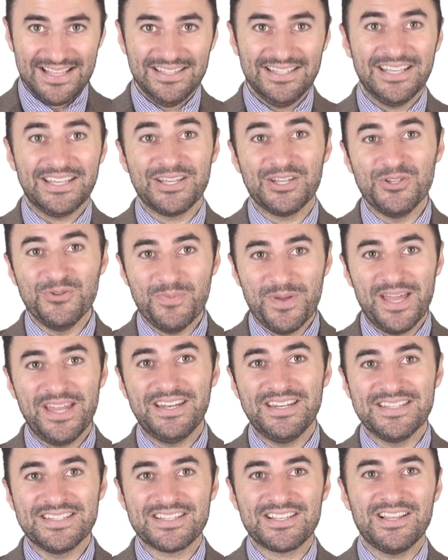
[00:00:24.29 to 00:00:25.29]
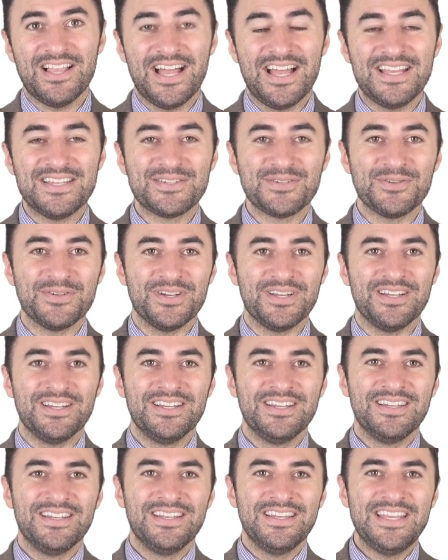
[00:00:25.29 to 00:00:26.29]
like a humanities class or a
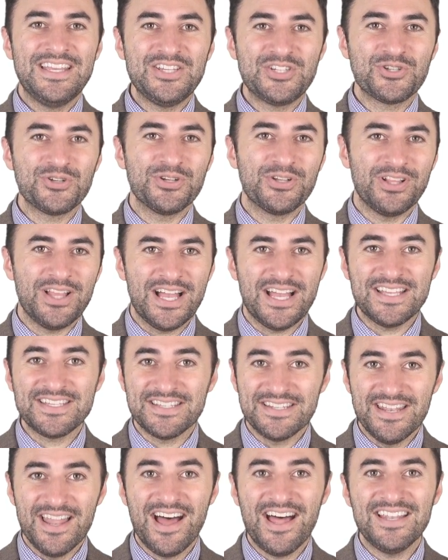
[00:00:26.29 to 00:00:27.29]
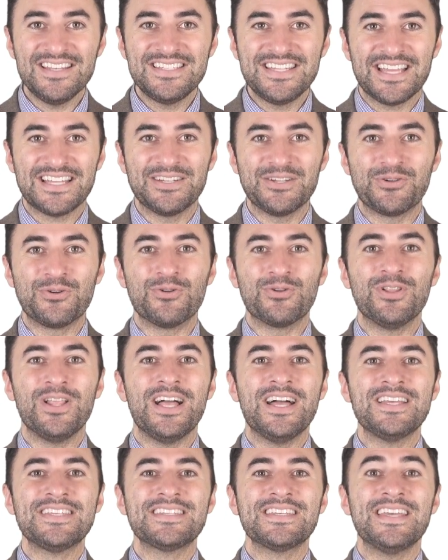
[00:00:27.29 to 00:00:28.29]
history class, a non-technical
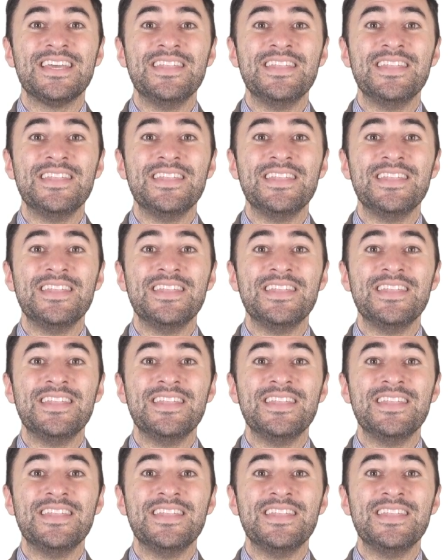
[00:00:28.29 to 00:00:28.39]
class,